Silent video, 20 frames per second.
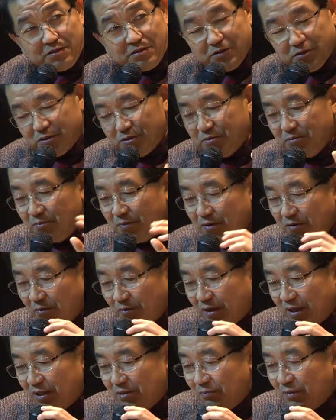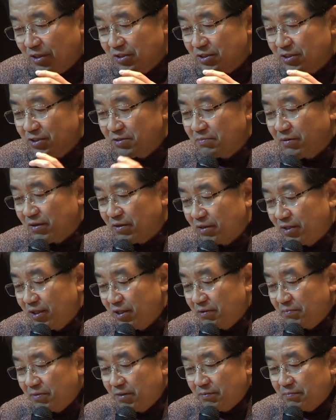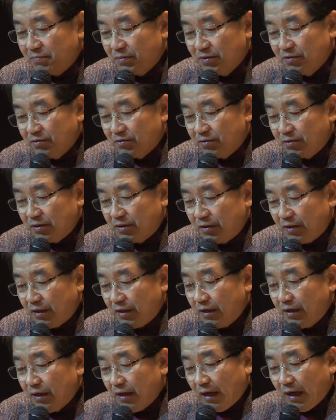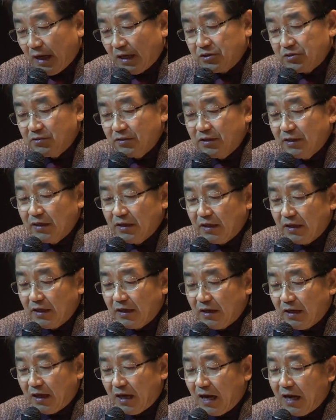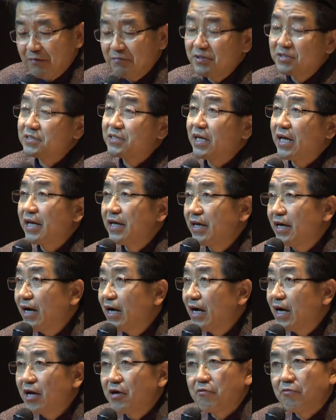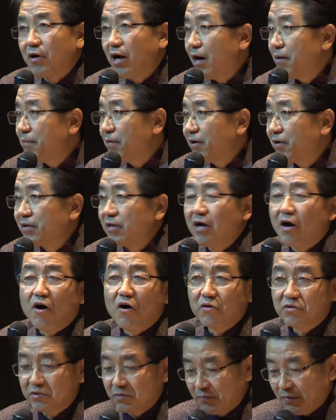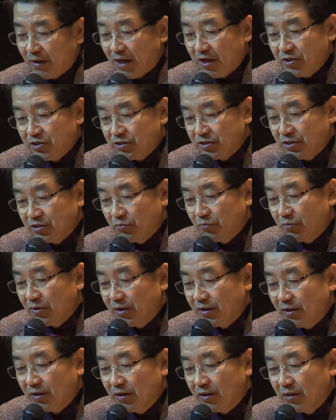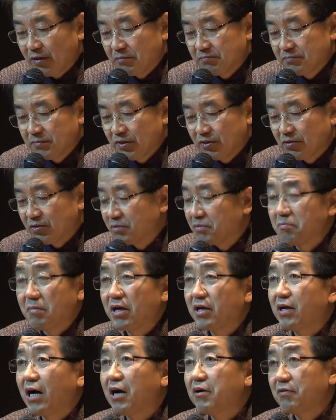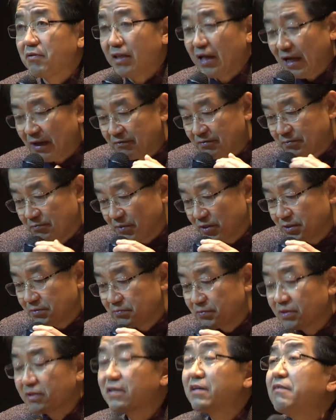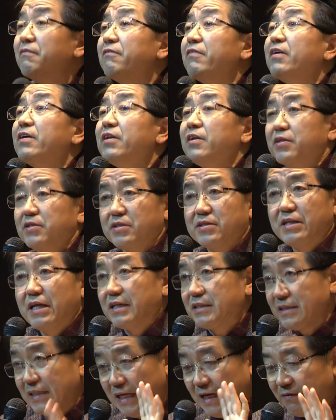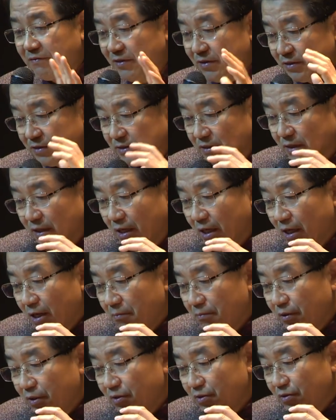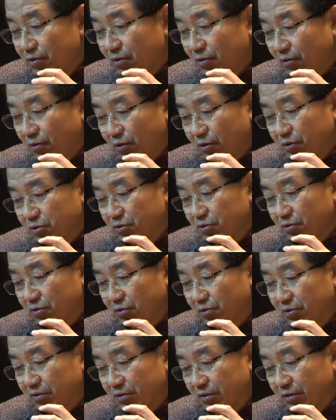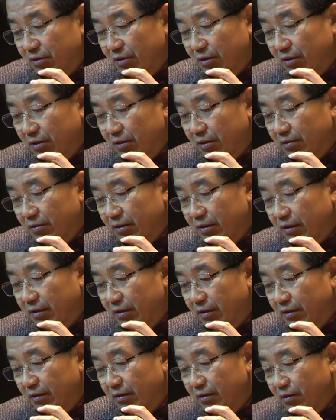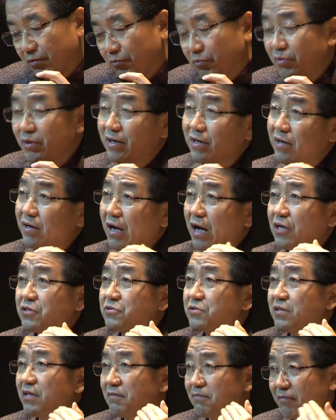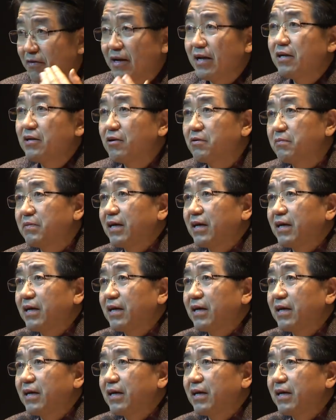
two already mentioned about a little bit, but you know, the actually obvious AI, robot, and automation will, you know, make our lives much more convenient. That's obvious. But you know, we are actually afraid of